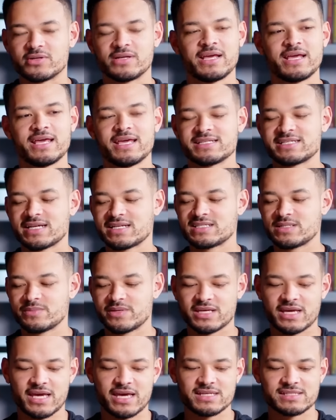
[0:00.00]
It tends to be
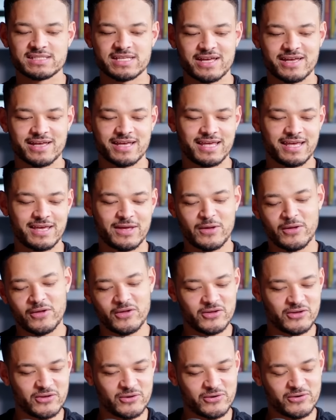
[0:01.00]
the case that
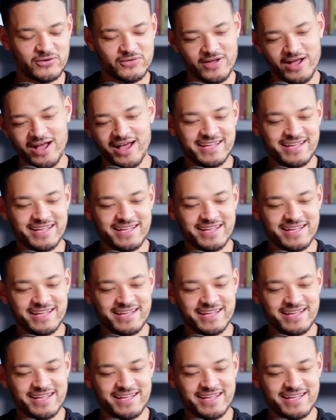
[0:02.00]
your